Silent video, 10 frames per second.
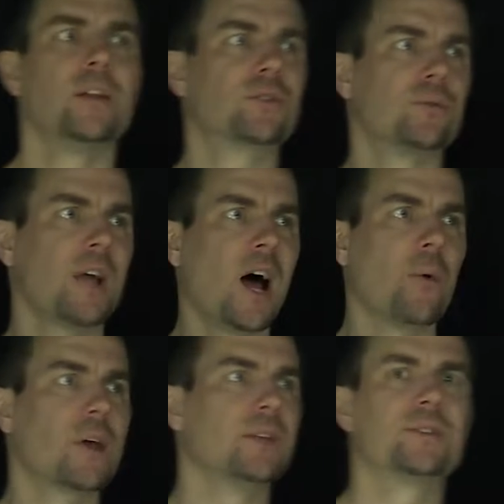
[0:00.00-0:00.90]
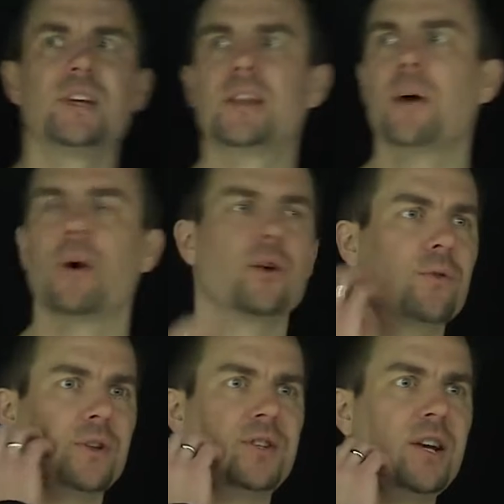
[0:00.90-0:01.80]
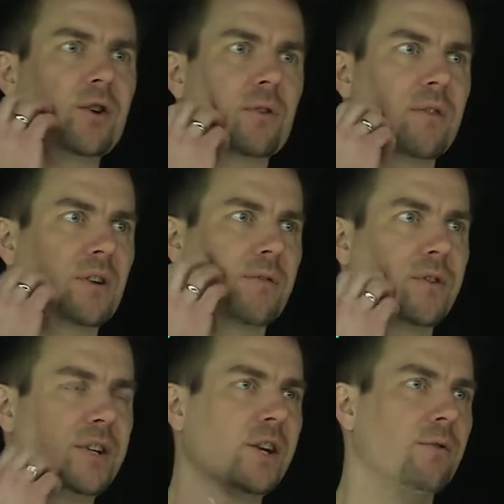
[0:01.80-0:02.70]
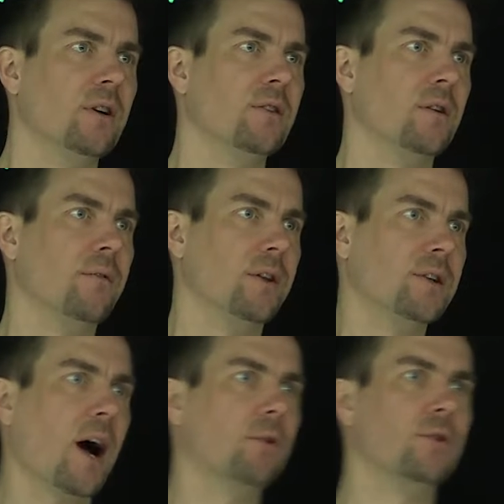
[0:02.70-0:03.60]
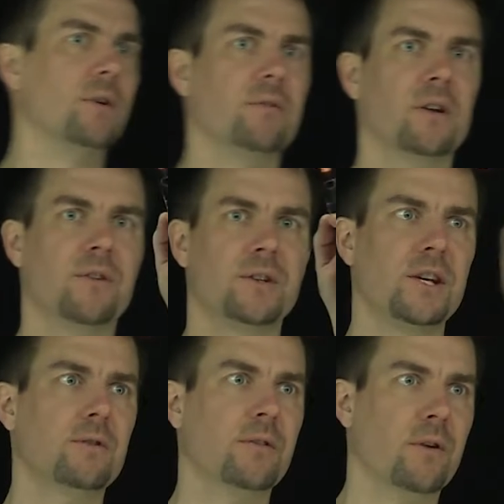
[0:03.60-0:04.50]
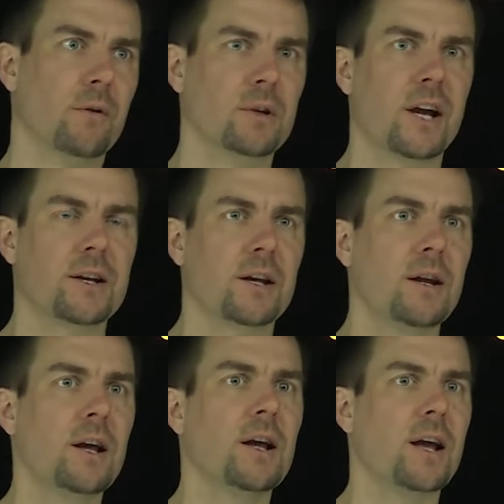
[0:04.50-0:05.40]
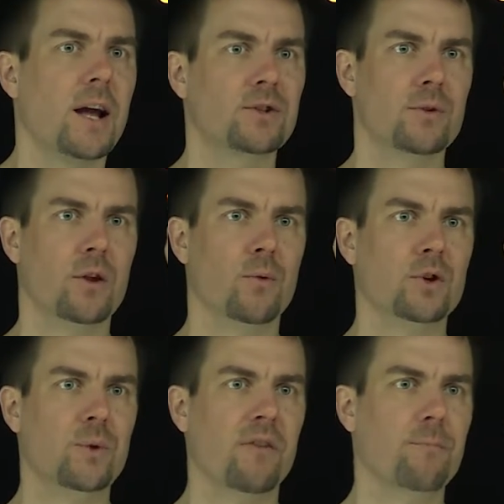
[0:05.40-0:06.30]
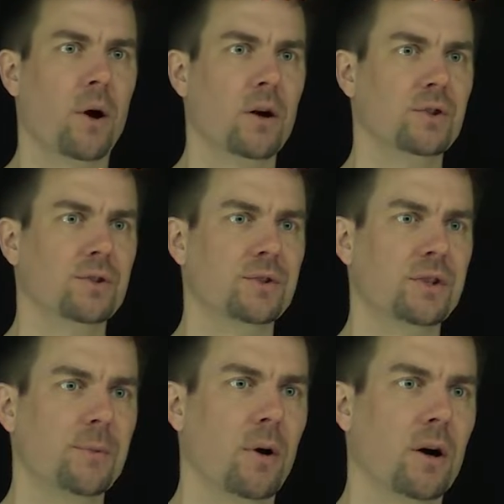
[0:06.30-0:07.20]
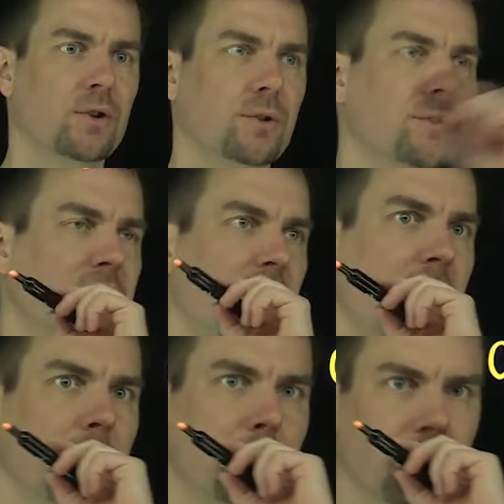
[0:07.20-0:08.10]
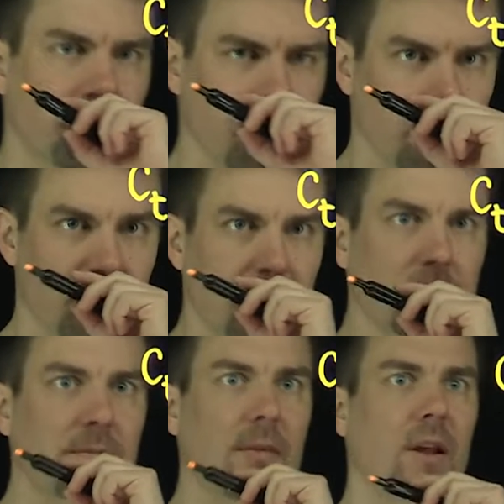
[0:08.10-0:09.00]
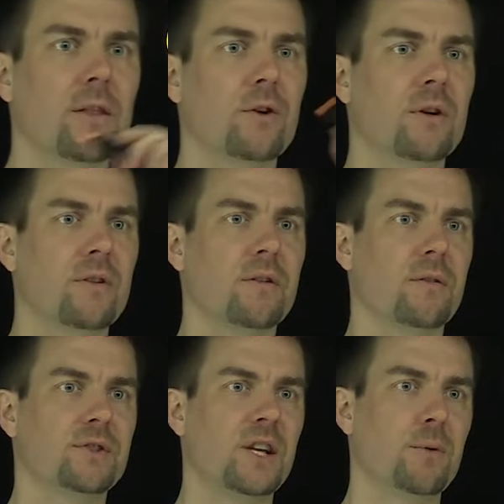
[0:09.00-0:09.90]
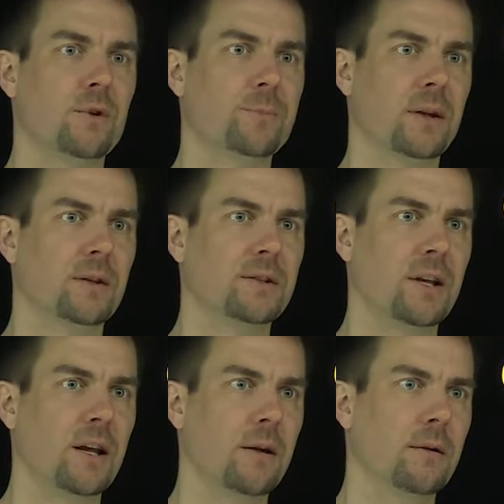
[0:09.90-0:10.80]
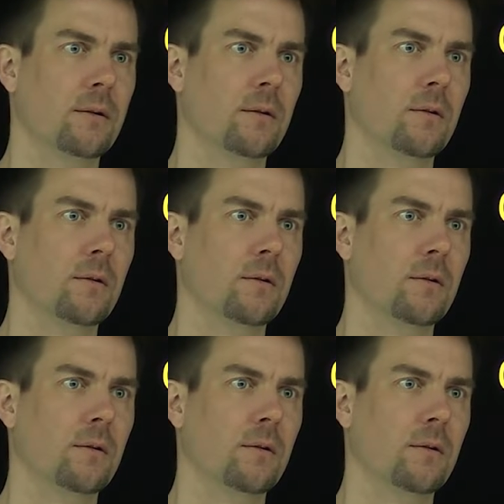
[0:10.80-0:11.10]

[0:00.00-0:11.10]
And so now we can see that when I do the t derivative, the t derivative, the tau derivative and the t derivative are related. And so in other words, we have partial c partial t, the derivative of c with respect to t